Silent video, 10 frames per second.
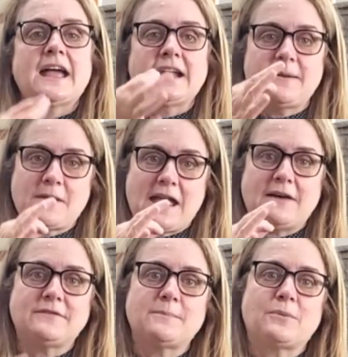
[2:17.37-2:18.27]
and
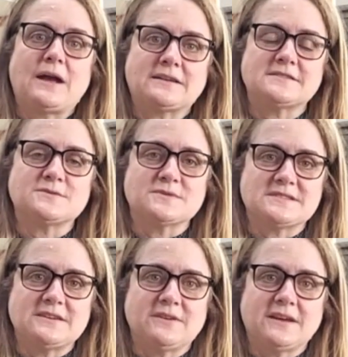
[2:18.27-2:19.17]
have them practice
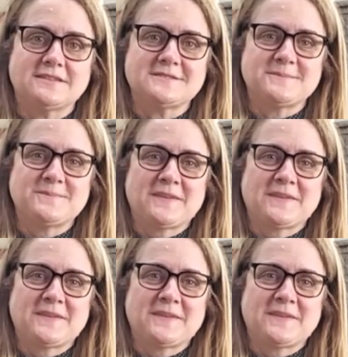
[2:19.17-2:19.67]
receiving it.